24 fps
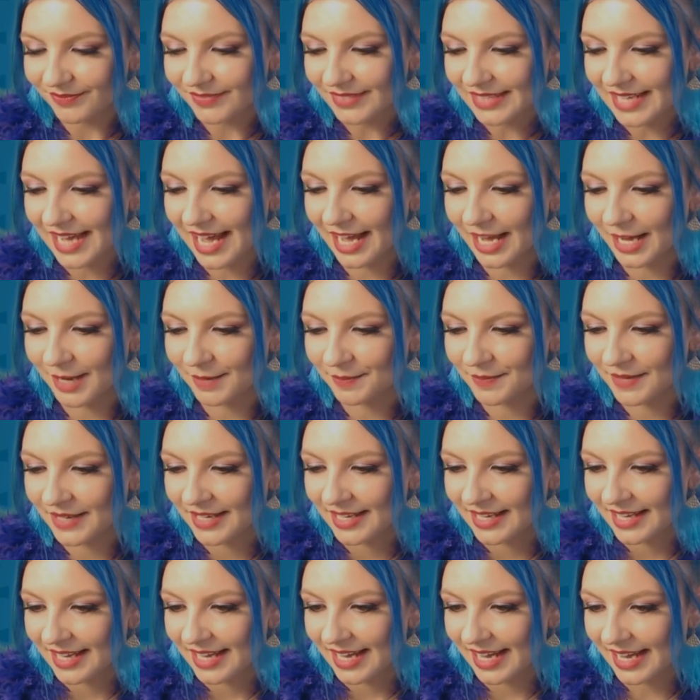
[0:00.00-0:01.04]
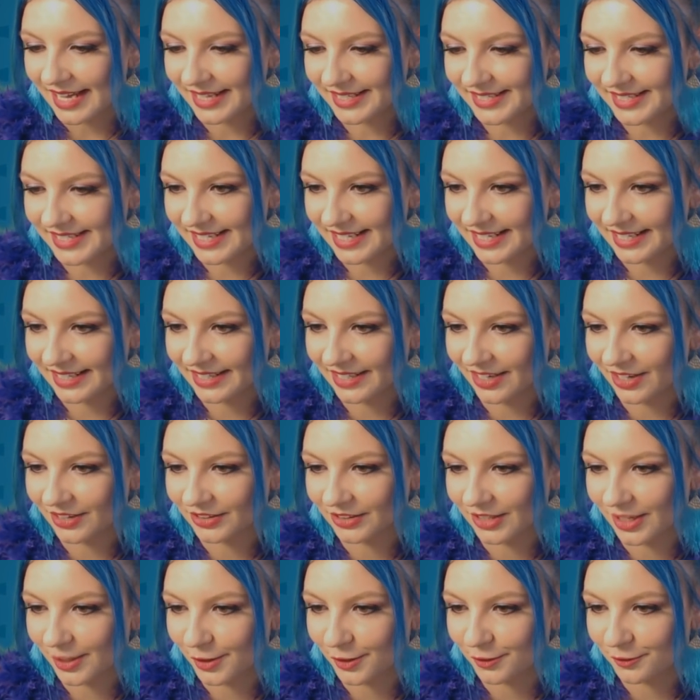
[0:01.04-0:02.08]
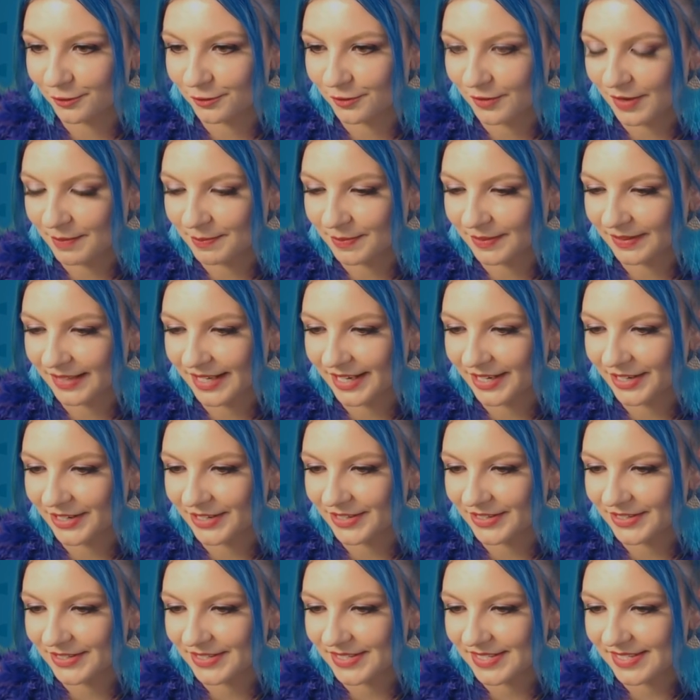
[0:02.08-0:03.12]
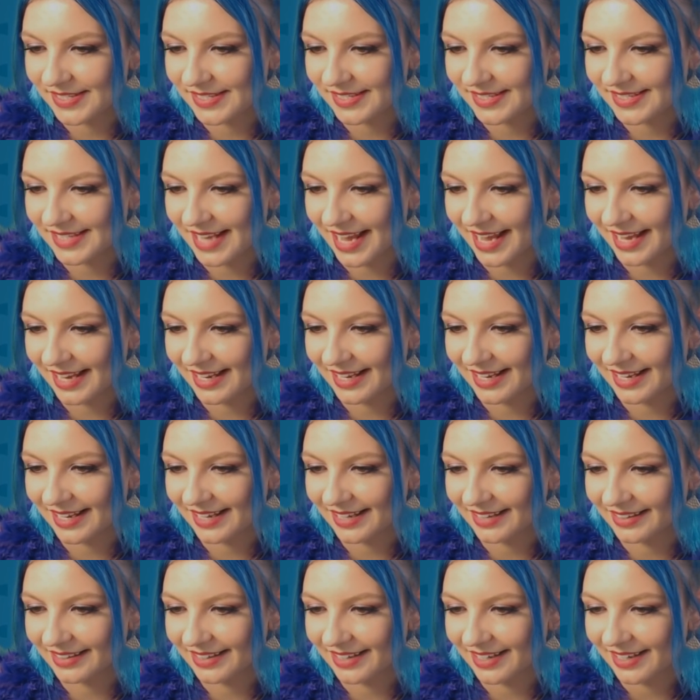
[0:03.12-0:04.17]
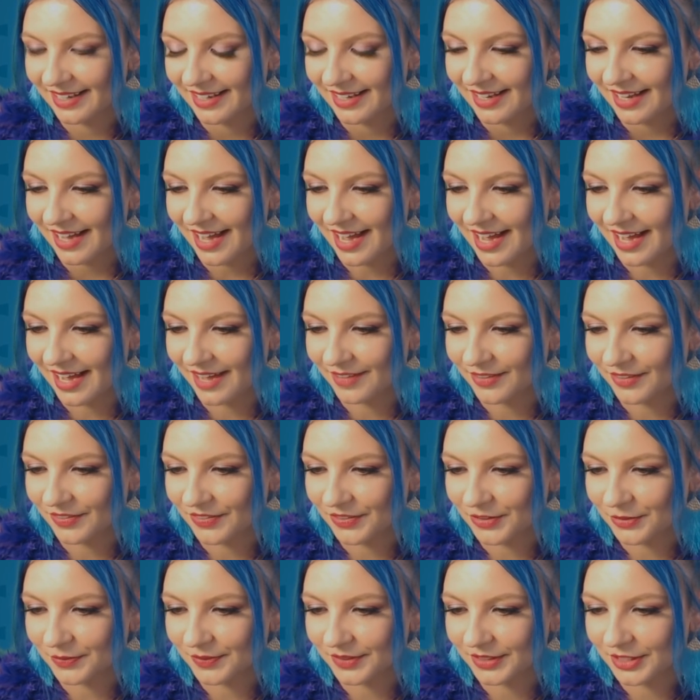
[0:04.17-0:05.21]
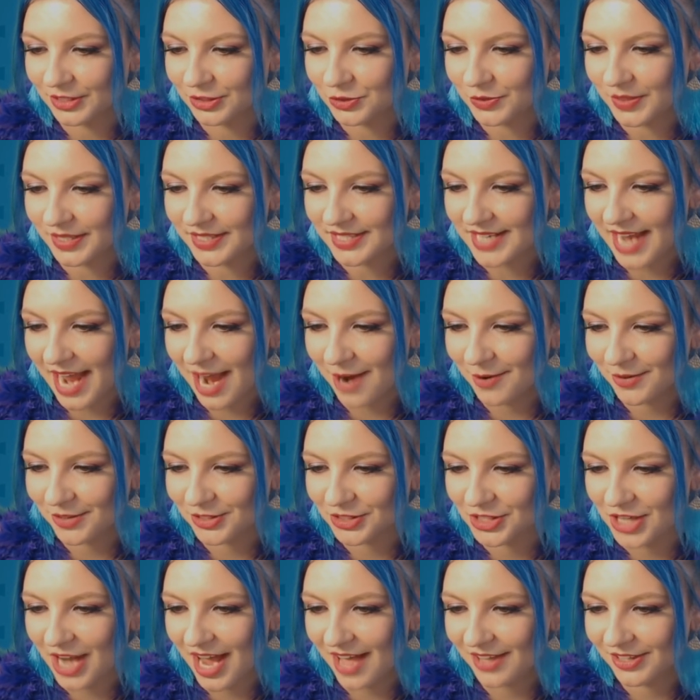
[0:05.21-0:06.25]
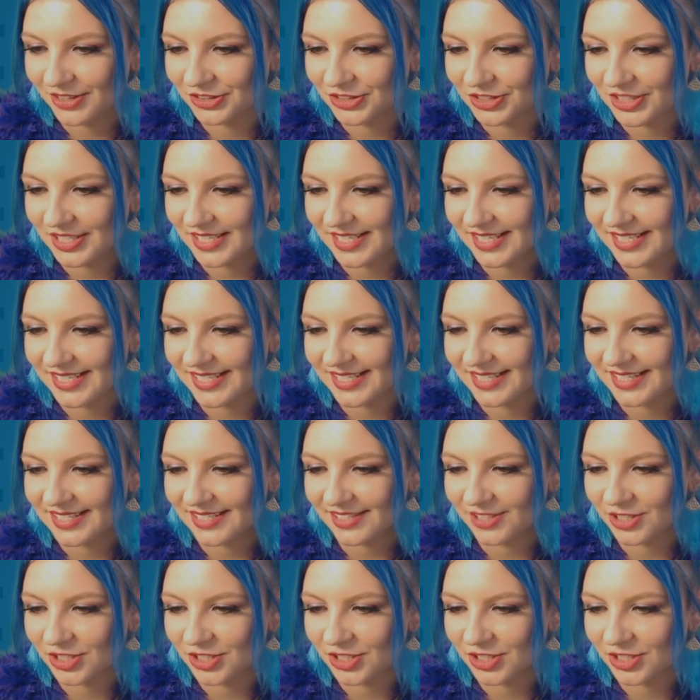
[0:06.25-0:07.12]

I see a lot of players saying that they're really enjoying Tower Challenges.